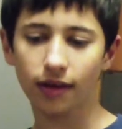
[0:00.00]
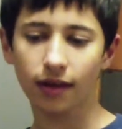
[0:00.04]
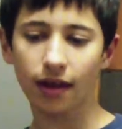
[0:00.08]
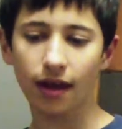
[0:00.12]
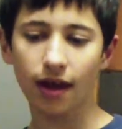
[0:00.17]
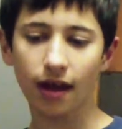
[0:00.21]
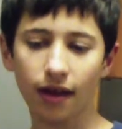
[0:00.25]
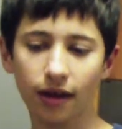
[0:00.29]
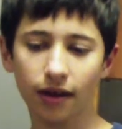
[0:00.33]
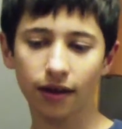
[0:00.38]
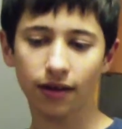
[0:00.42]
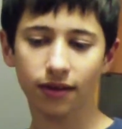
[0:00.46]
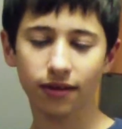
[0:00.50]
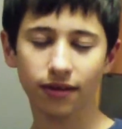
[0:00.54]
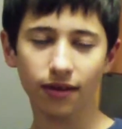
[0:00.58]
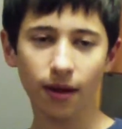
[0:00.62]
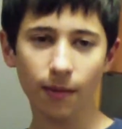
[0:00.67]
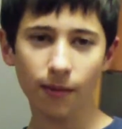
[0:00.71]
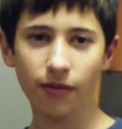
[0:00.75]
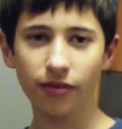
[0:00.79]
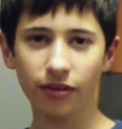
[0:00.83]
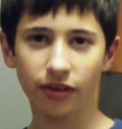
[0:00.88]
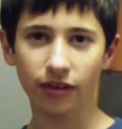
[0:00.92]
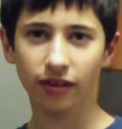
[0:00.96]
that some
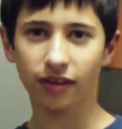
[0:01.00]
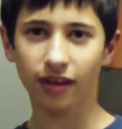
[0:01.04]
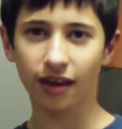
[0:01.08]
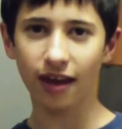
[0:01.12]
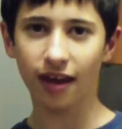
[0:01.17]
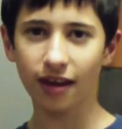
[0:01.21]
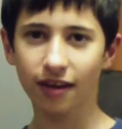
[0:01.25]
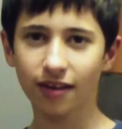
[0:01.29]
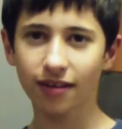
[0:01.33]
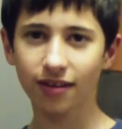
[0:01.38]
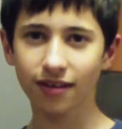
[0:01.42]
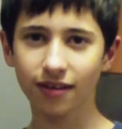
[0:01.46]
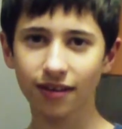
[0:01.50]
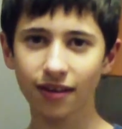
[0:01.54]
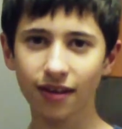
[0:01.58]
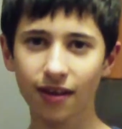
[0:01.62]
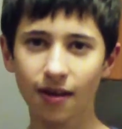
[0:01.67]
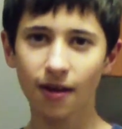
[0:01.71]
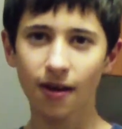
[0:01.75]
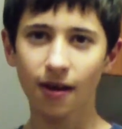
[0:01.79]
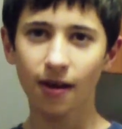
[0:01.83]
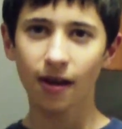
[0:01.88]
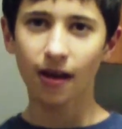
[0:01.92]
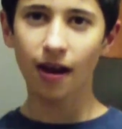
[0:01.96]
of the takes,
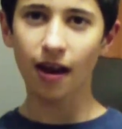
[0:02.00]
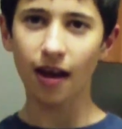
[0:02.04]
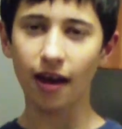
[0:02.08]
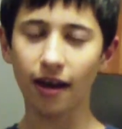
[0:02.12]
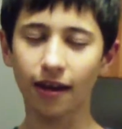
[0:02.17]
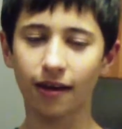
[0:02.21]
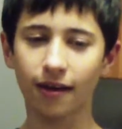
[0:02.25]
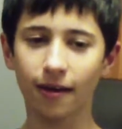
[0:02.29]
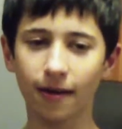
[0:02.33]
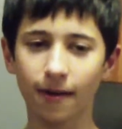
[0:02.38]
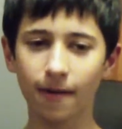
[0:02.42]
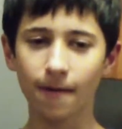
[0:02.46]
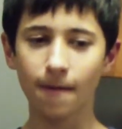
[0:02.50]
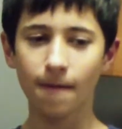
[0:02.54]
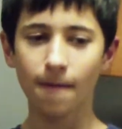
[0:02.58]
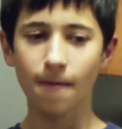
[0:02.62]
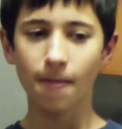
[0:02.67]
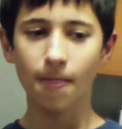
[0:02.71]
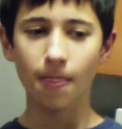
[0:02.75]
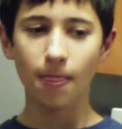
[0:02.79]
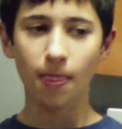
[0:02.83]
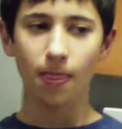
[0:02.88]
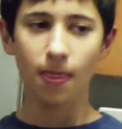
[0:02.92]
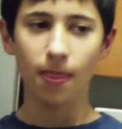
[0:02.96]
like
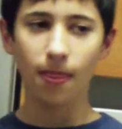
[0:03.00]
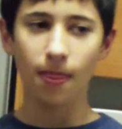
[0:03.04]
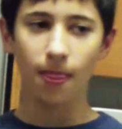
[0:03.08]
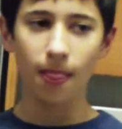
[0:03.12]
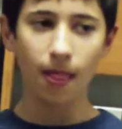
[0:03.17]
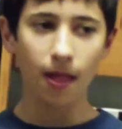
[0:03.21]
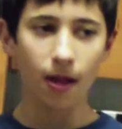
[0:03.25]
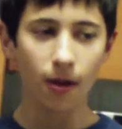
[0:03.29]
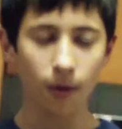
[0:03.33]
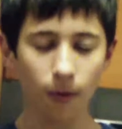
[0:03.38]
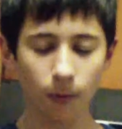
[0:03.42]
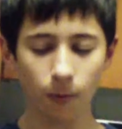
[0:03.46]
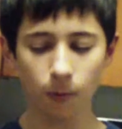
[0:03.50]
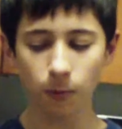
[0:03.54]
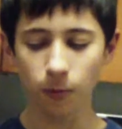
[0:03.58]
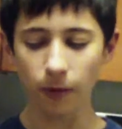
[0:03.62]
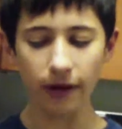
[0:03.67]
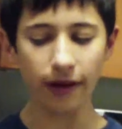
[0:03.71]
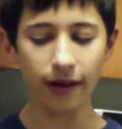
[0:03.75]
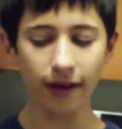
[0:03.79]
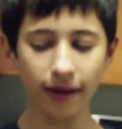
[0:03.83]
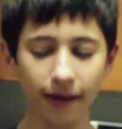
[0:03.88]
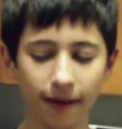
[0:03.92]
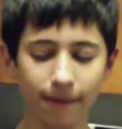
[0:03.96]

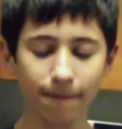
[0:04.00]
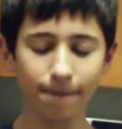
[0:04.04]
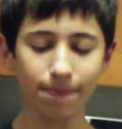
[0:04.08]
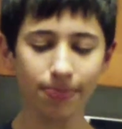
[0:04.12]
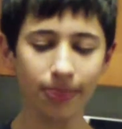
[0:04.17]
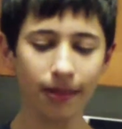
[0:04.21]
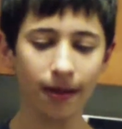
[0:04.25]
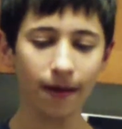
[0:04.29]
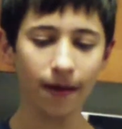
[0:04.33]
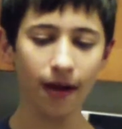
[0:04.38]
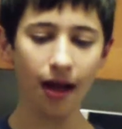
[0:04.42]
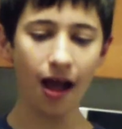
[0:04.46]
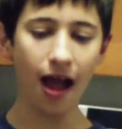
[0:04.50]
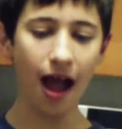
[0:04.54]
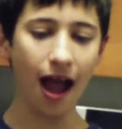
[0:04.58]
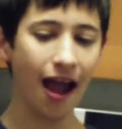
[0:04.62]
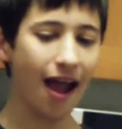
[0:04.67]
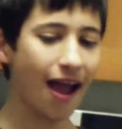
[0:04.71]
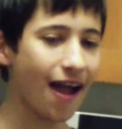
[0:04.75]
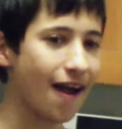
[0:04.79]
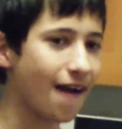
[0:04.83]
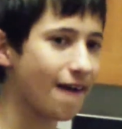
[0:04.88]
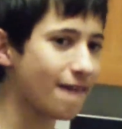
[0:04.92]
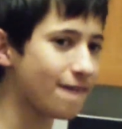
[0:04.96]
we, I
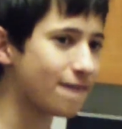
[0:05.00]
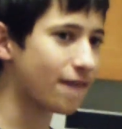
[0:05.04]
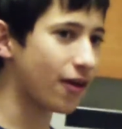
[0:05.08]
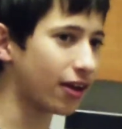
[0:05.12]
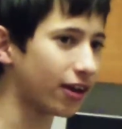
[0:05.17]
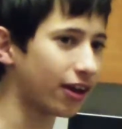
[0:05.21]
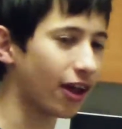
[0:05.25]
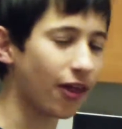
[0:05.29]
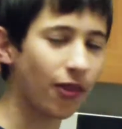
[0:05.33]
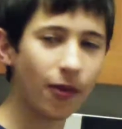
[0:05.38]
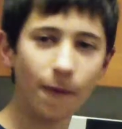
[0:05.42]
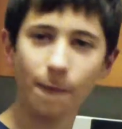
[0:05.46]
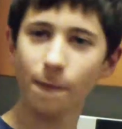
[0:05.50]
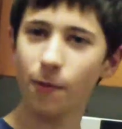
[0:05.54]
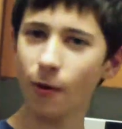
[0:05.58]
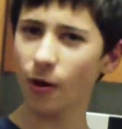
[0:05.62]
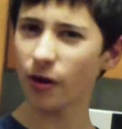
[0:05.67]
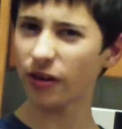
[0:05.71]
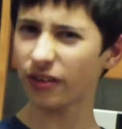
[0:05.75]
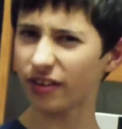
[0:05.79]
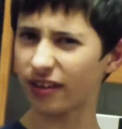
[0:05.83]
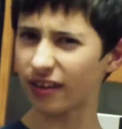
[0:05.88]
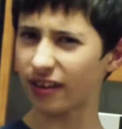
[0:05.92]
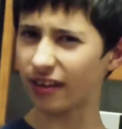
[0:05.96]
have another
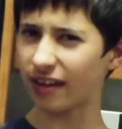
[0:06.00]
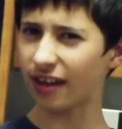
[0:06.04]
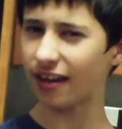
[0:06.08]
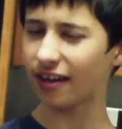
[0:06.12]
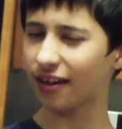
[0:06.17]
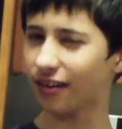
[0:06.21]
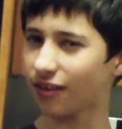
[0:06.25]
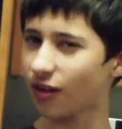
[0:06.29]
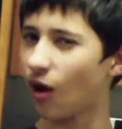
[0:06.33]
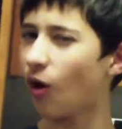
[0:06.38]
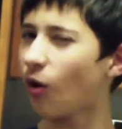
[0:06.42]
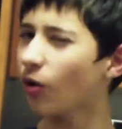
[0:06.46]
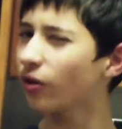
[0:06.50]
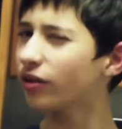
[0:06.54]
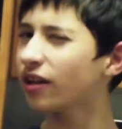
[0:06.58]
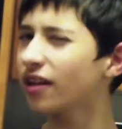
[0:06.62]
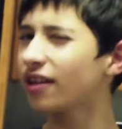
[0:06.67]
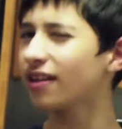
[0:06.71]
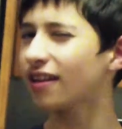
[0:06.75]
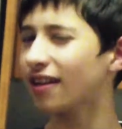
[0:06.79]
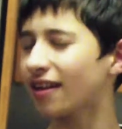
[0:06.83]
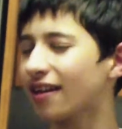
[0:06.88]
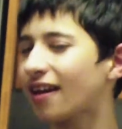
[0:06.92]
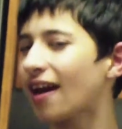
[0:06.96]
person that is
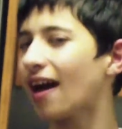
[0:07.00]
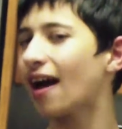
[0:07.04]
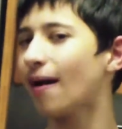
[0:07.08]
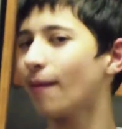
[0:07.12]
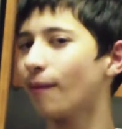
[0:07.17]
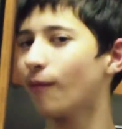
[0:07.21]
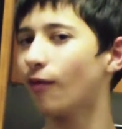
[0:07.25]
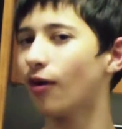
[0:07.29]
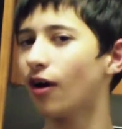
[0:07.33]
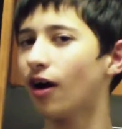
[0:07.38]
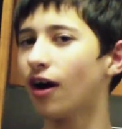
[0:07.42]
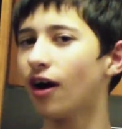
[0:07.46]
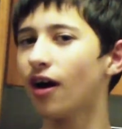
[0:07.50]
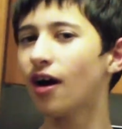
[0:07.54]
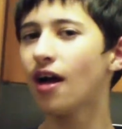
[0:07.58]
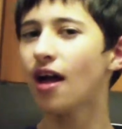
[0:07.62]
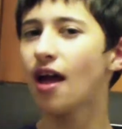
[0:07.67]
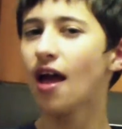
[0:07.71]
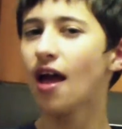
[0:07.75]
holding the camera